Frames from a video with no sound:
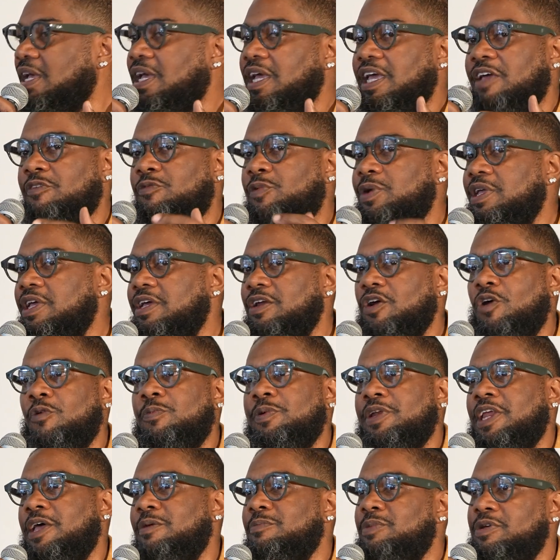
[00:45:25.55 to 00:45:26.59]
If we had
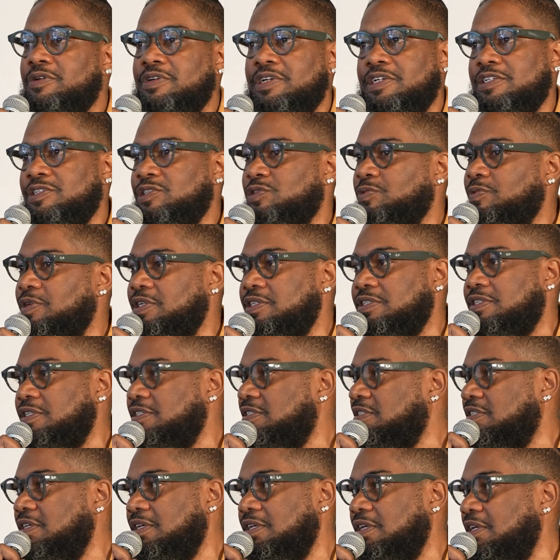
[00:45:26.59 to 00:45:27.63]
opened that building in
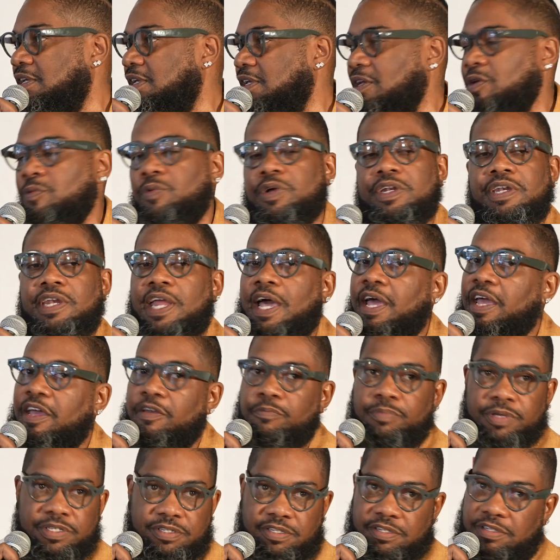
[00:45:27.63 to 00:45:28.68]
2016, it would not
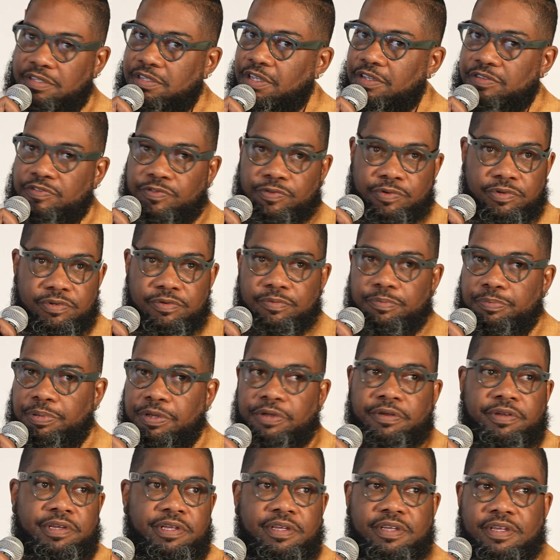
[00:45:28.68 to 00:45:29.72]
have been successful,
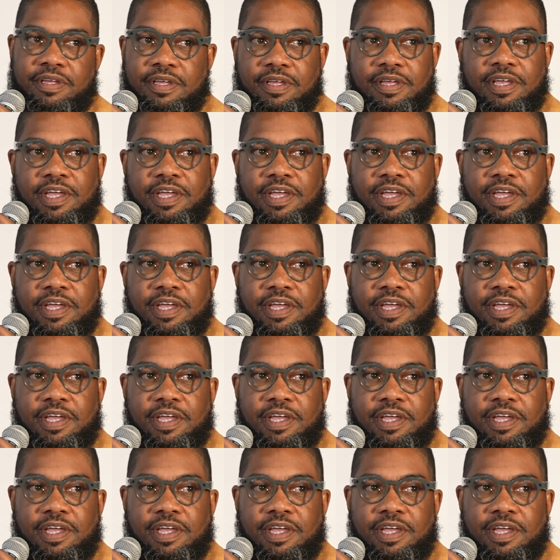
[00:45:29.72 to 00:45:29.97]
period